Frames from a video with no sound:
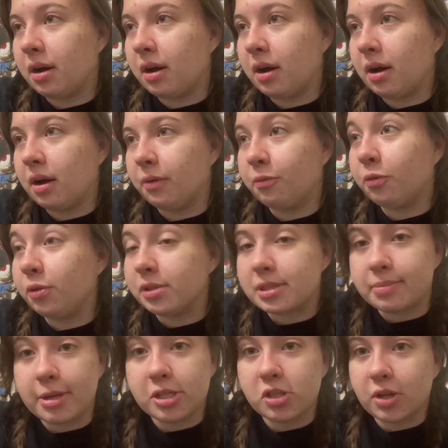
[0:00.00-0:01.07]
a full
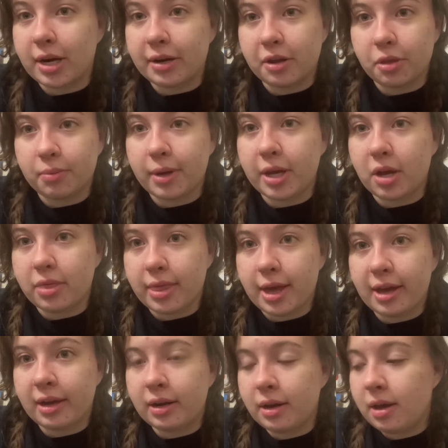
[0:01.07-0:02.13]
semester out of the way on
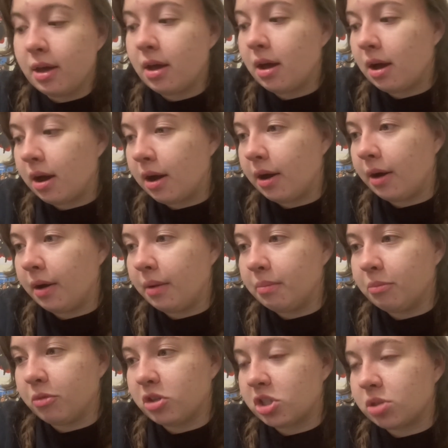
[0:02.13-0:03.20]
that,
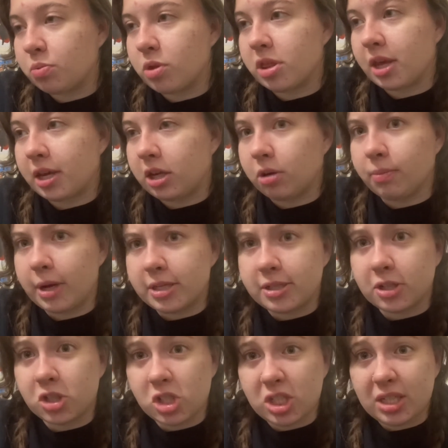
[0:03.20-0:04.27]
just with like your basic
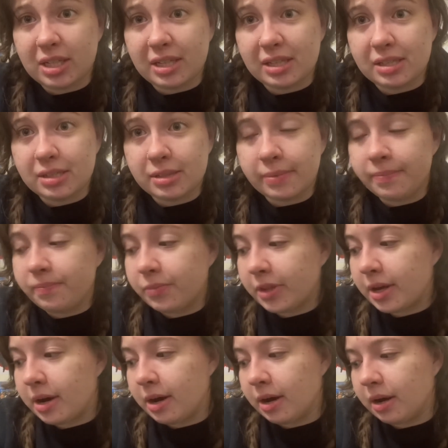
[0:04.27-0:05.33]
GEs,
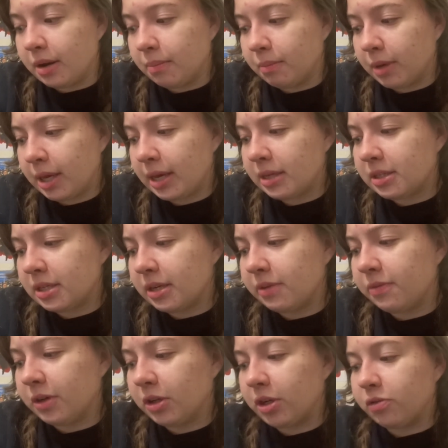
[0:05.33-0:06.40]
and in a
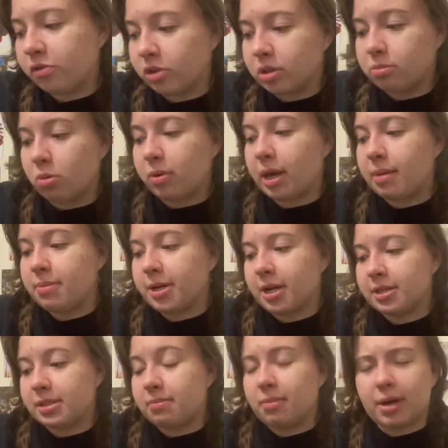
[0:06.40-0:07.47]
very affordable way, because
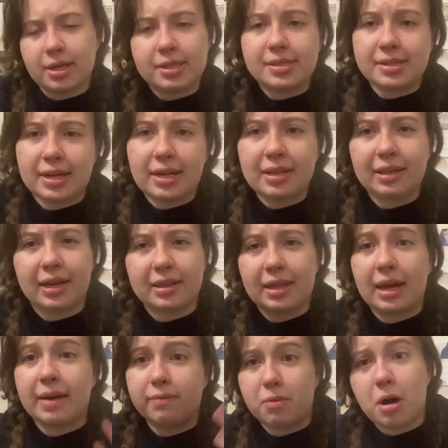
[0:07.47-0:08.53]
in my state, like, they
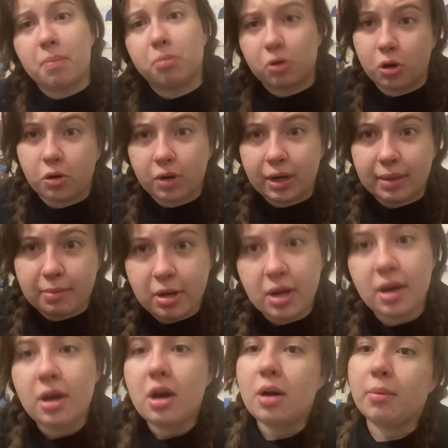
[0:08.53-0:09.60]
have a program
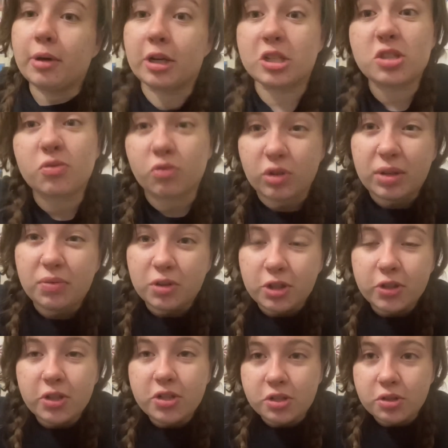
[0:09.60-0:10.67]
where it's free for you
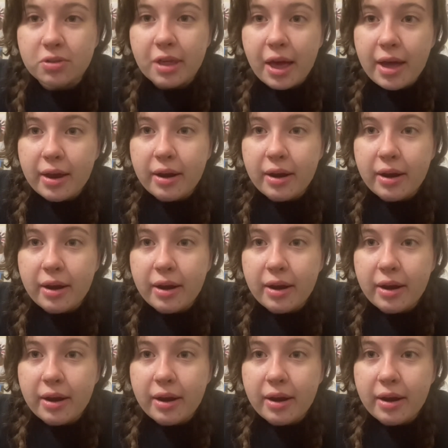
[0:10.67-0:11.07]
to do that.